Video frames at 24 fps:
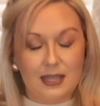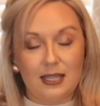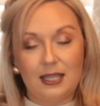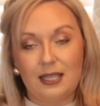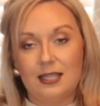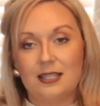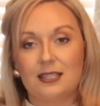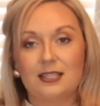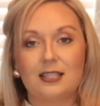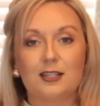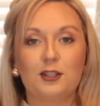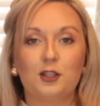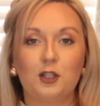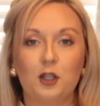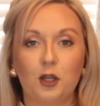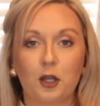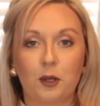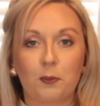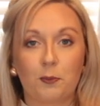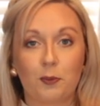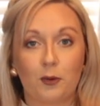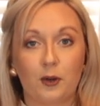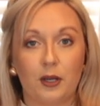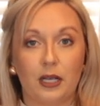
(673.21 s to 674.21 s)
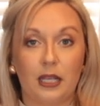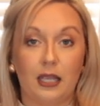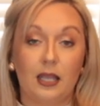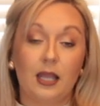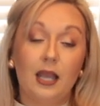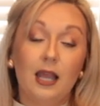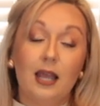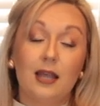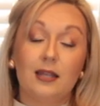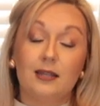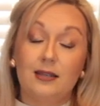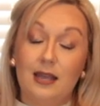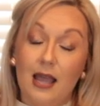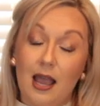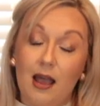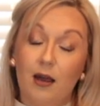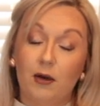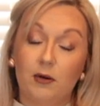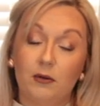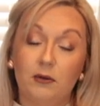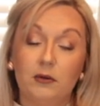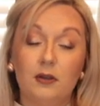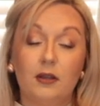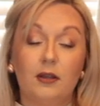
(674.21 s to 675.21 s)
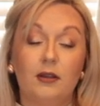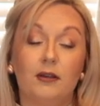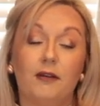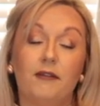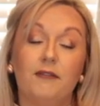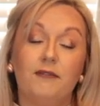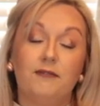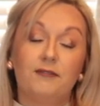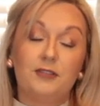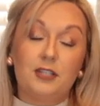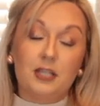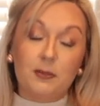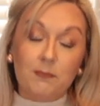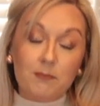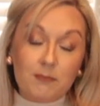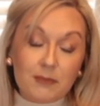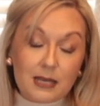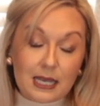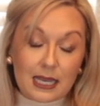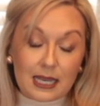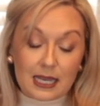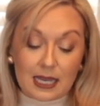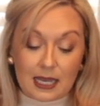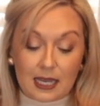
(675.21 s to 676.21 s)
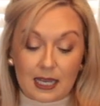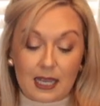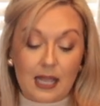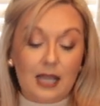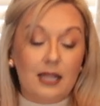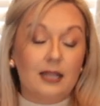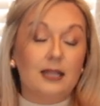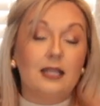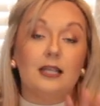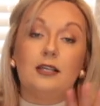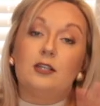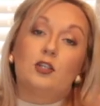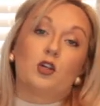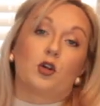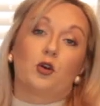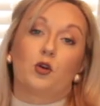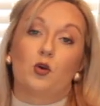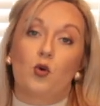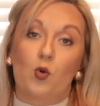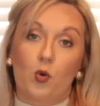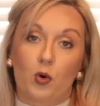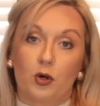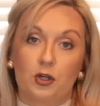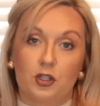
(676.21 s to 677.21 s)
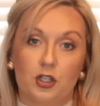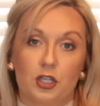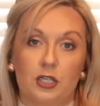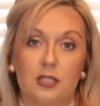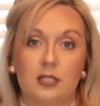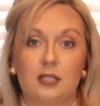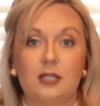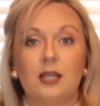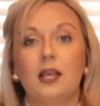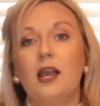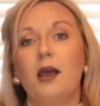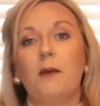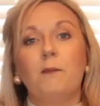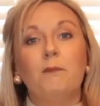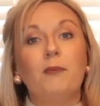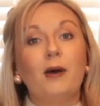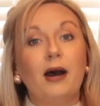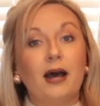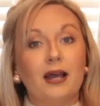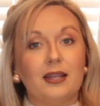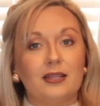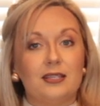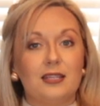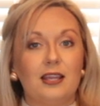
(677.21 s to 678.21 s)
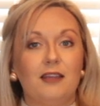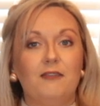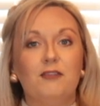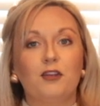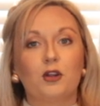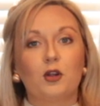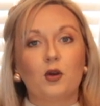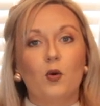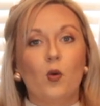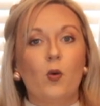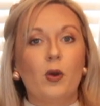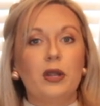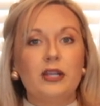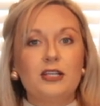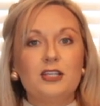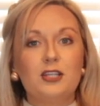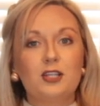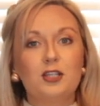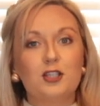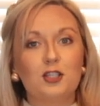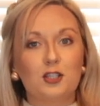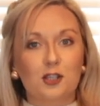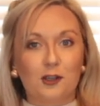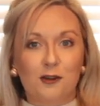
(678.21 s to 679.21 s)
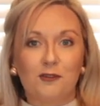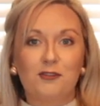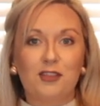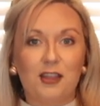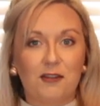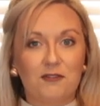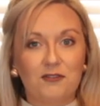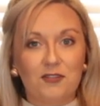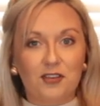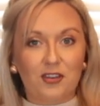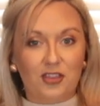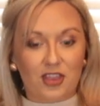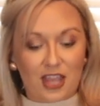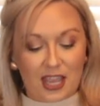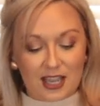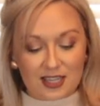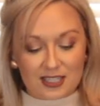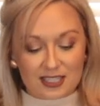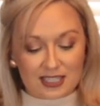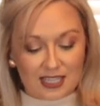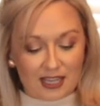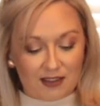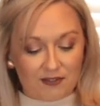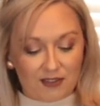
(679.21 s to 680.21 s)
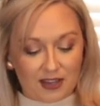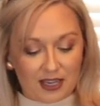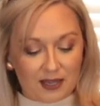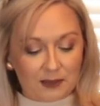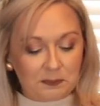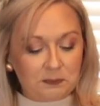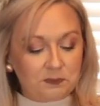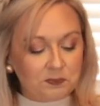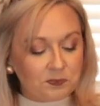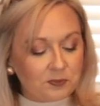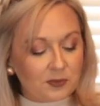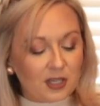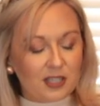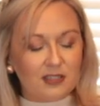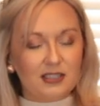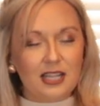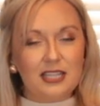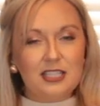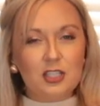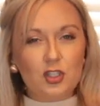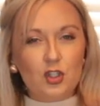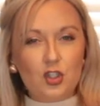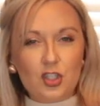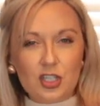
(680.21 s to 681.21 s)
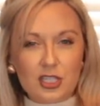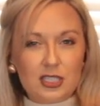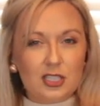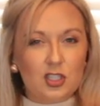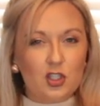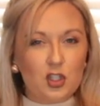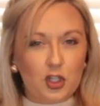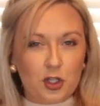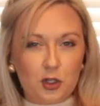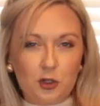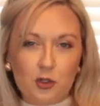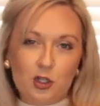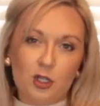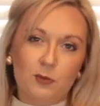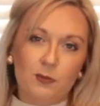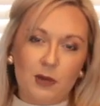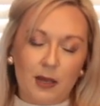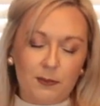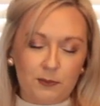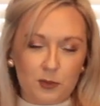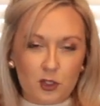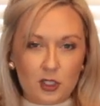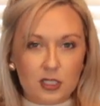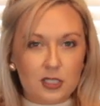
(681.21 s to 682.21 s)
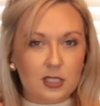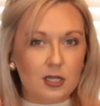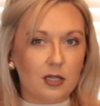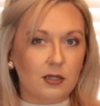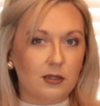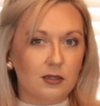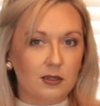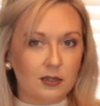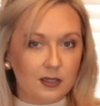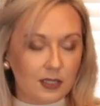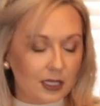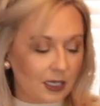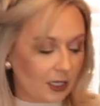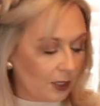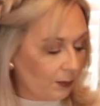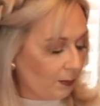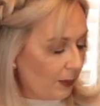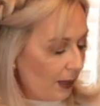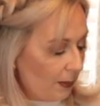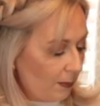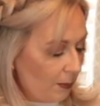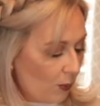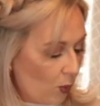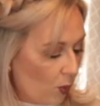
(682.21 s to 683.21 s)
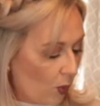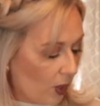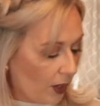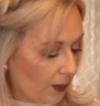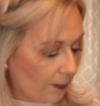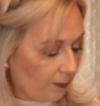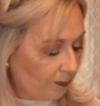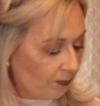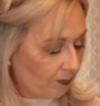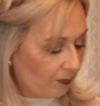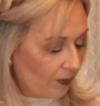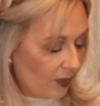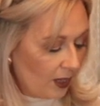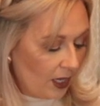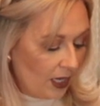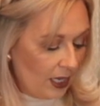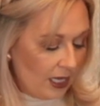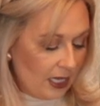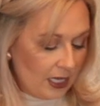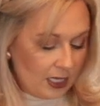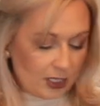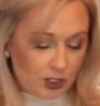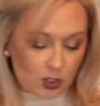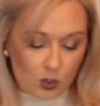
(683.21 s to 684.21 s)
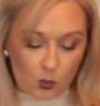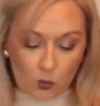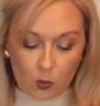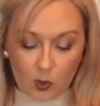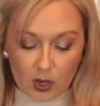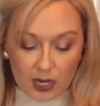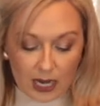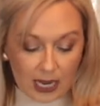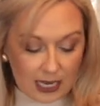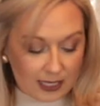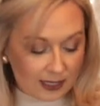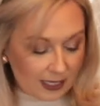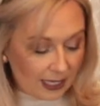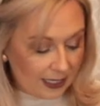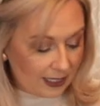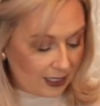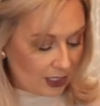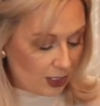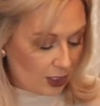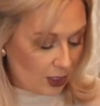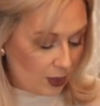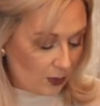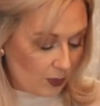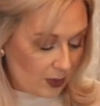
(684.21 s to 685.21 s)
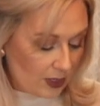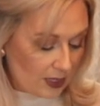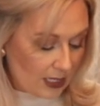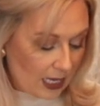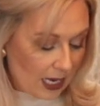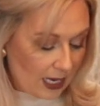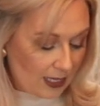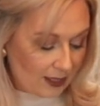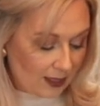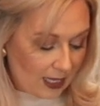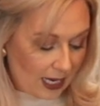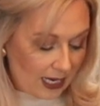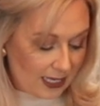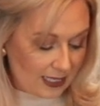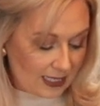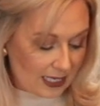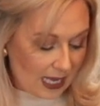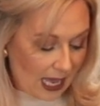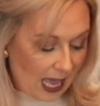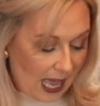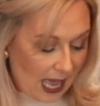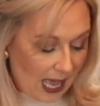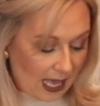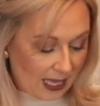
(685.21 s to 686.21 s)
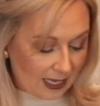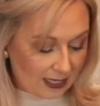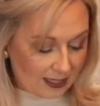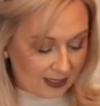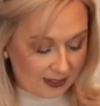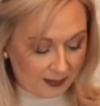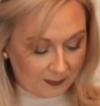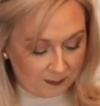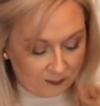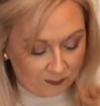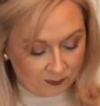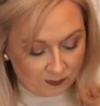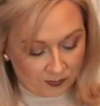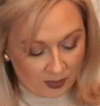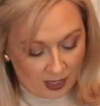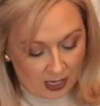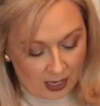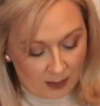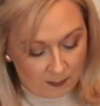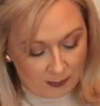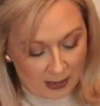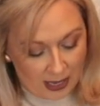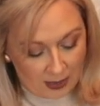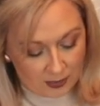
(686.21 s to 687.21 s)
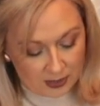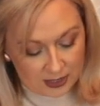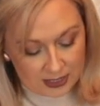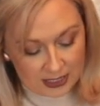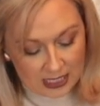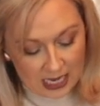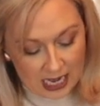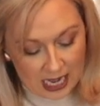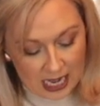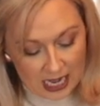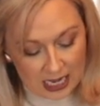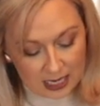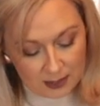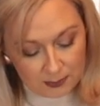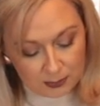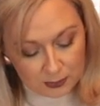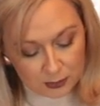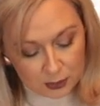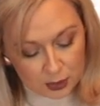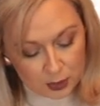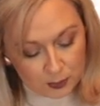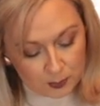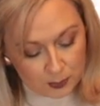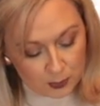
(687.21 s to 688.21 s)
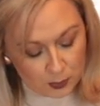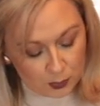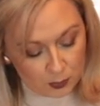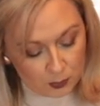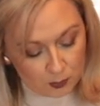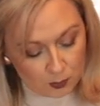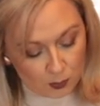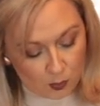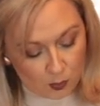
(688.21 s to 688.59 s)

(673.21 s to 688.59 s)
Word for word: these look pretty. Now, to me, these are gorgeous. But if you're going to serve them for Thanksgiving, let's just church them up just a little bit more. So what I like to do is I like to add about a tablespoon